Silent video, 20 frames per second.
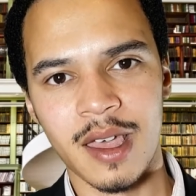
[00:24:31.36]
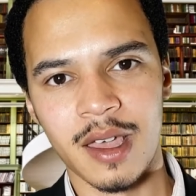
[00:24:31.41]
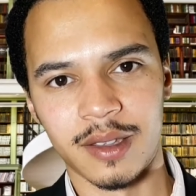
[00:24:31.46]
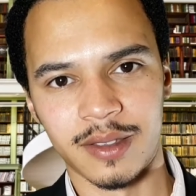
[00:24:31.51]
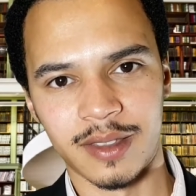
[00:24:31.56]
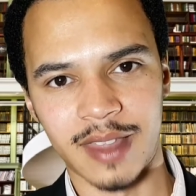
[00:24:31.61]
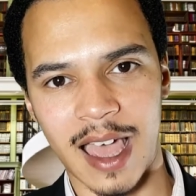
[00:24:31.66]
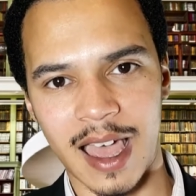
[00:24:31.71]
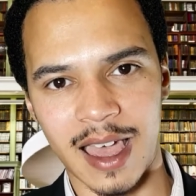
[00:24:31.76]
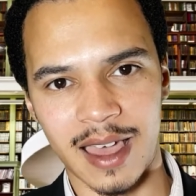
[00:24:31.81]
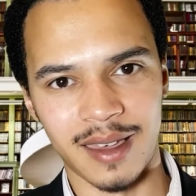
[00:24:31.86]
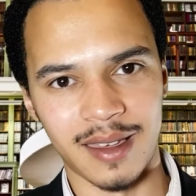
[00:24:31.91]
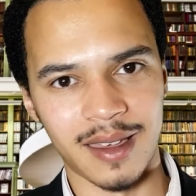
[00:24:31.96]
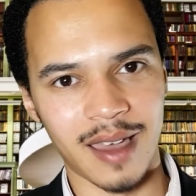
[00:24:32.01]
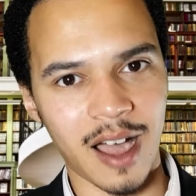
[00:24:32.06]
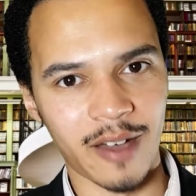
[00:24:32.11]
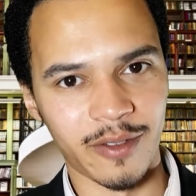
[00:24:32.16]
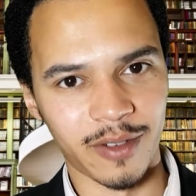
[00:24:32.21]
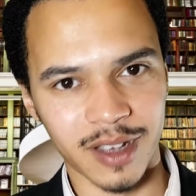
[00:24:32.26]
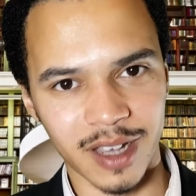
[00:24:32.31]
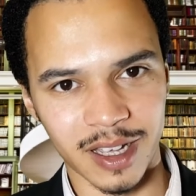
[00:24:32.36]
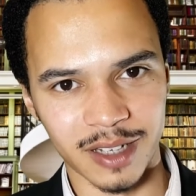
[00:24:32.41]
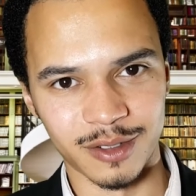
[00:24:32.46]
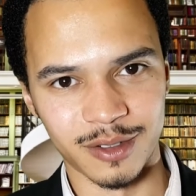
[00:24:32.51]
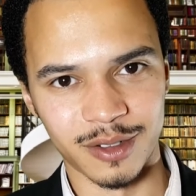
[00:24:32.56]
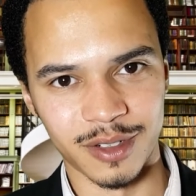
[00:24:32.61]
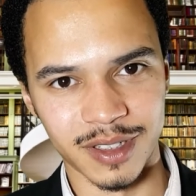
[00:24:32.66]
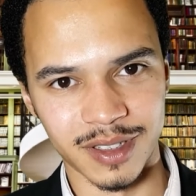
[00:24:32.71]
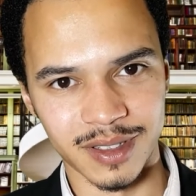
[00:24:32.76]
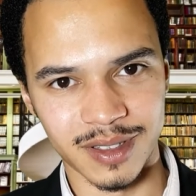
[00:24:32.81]
that other
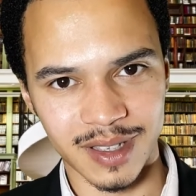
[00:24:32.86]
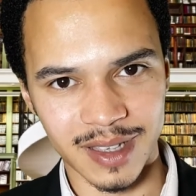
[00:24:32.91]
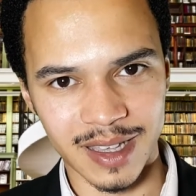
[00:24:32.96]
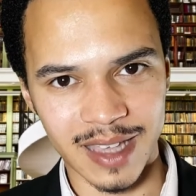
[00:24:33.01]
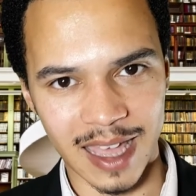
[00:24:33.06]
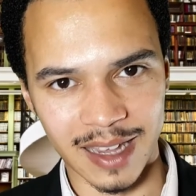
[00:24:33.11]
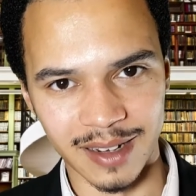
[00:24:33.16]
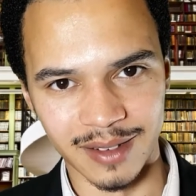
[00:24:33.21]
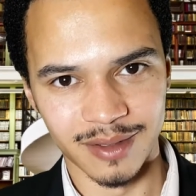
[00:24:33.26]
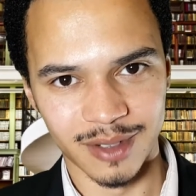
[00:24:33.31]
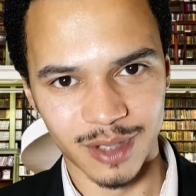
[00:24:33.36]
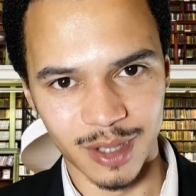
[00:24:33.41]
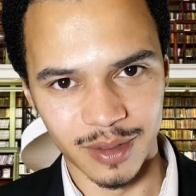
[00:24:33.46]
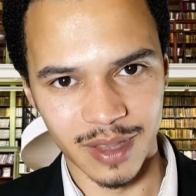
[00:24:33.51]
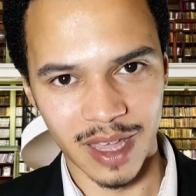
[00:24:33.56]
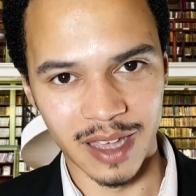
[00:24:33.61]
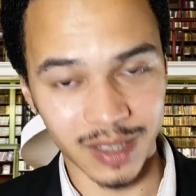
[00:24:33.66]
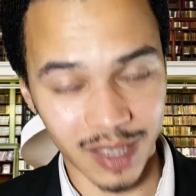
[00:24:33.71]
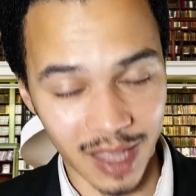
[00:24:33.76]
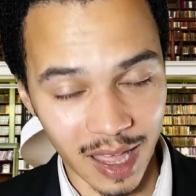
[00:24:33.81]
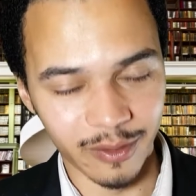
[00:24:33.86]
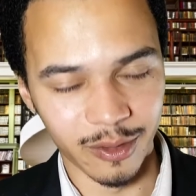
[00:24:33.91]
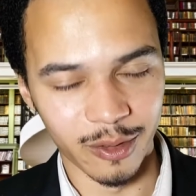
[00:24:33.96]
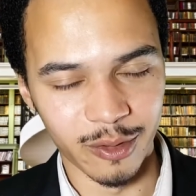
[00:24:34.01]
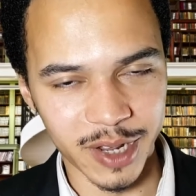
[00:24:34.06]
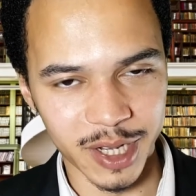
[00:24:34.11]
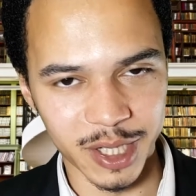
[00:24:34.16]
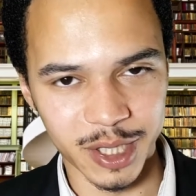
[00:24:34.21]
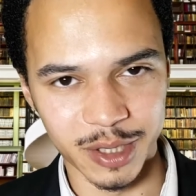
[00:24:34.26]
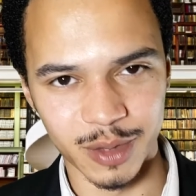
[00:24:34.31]
countries can do that, other
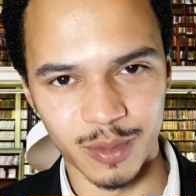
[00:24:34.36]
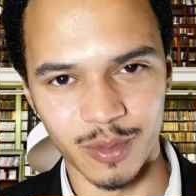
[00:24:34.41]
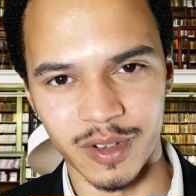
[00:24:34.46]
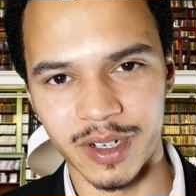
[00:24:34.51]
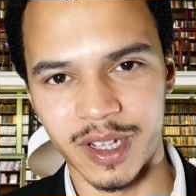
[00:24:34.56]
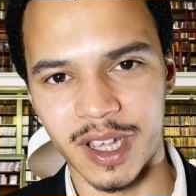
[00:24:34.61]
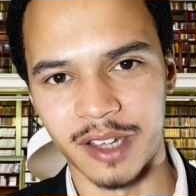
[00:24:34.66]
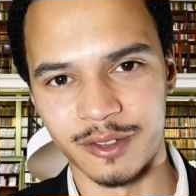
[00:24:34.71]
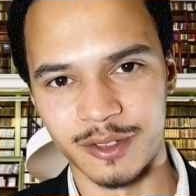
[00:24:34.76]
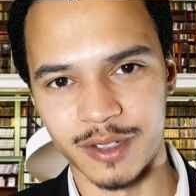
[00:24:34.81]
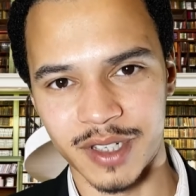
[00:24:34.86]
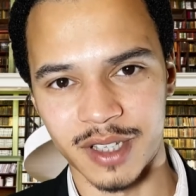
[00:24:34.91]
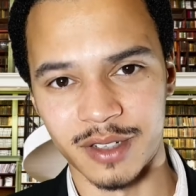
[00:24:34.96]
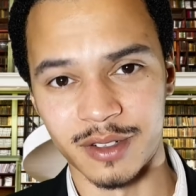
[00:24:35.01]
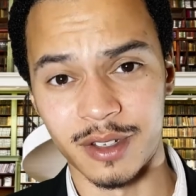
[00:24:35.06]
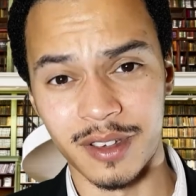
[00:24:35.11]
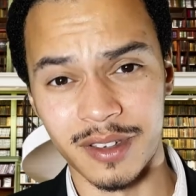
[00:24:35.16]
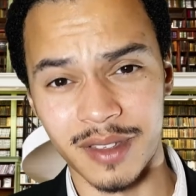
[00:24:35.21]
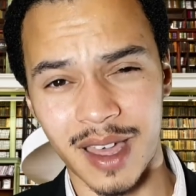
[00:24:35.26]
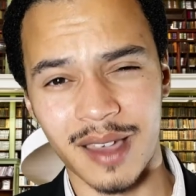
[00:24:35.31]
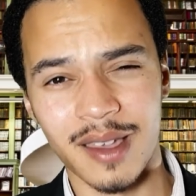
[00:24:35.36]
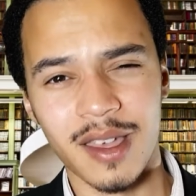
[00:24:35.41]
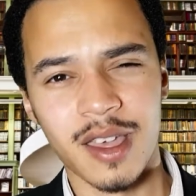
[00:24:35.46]
regions within countries can do that.